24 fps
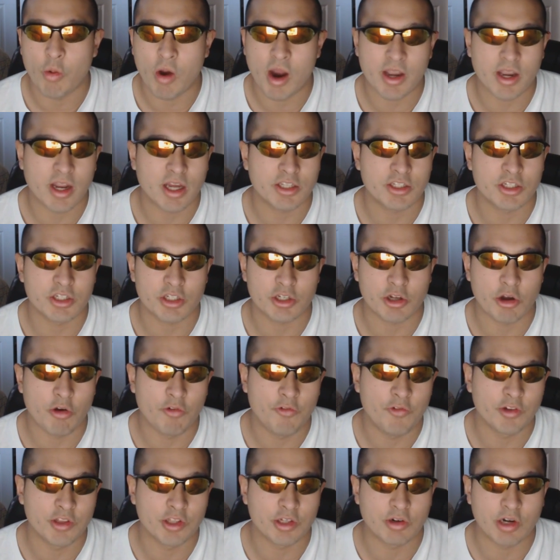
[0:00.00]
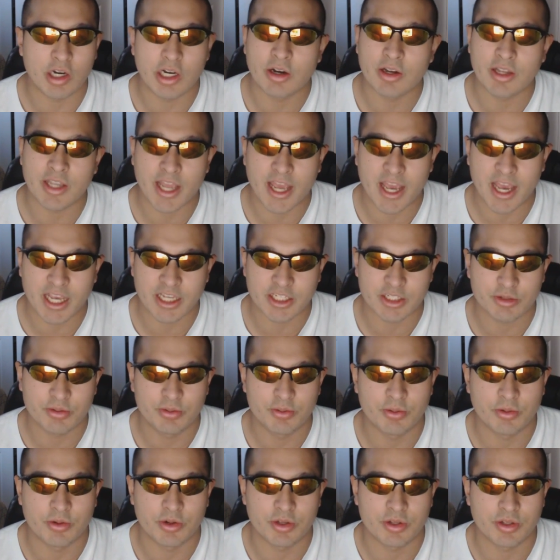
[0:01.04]
Why not just go for the Grail and ask
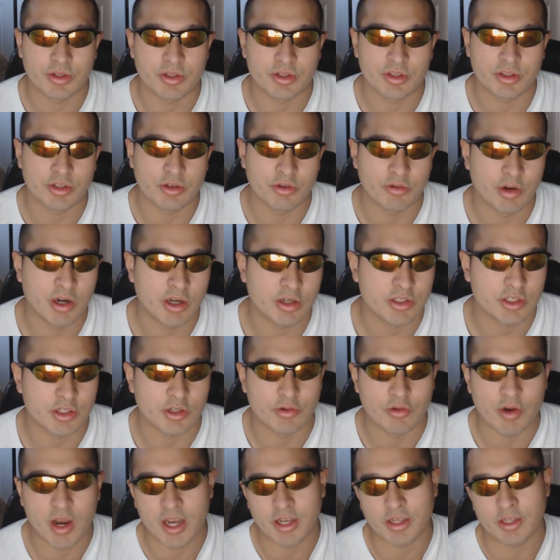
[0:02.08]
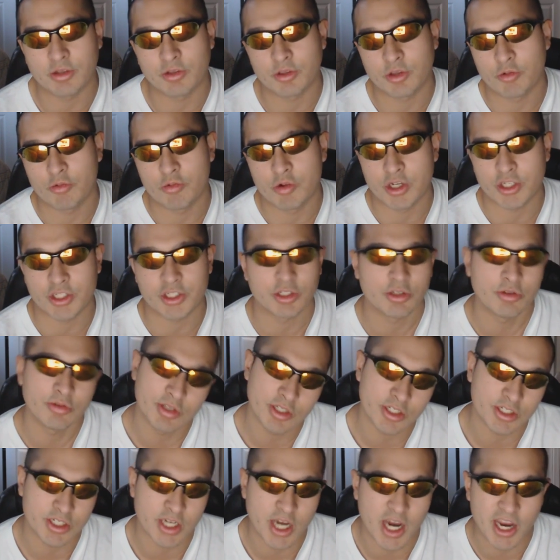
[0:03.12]
for the Grail to grant you the wish you
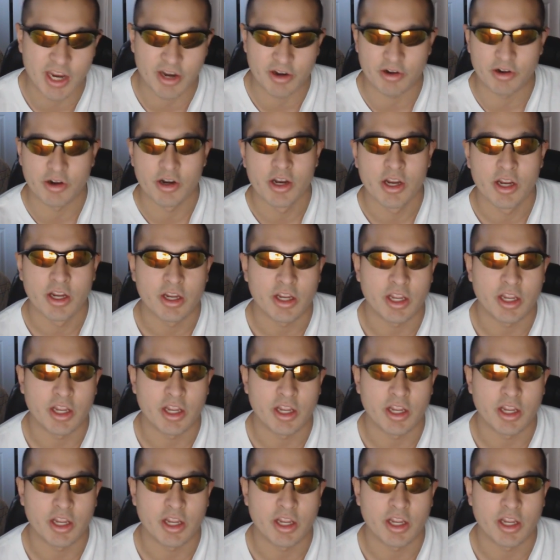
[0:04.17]
desire?